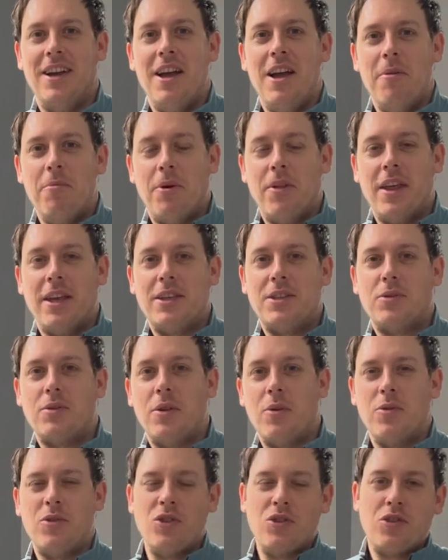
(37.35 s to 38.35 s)
But this,
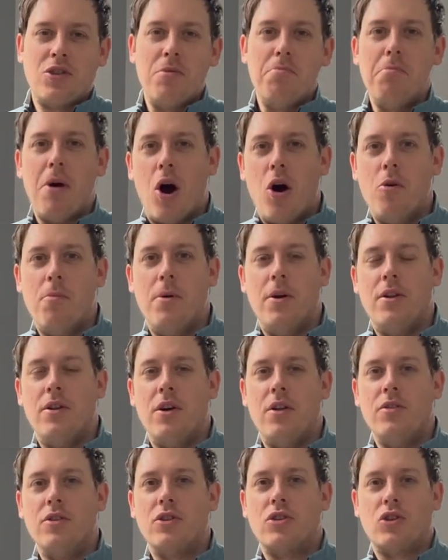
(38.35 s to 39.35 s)
just the moment
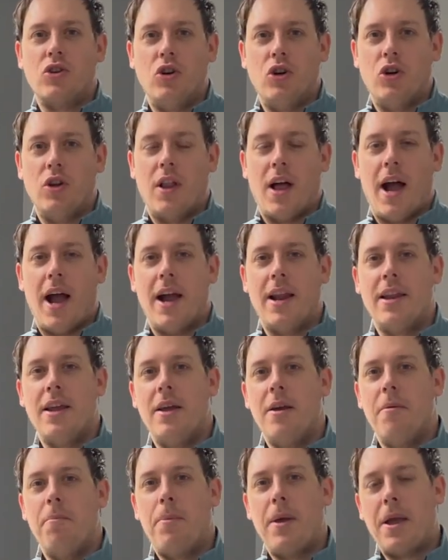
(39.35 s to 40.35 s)
and the scoreline,
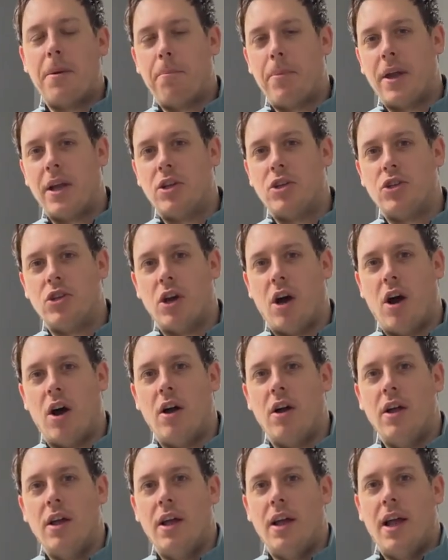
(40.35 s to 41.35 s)
big, big shot,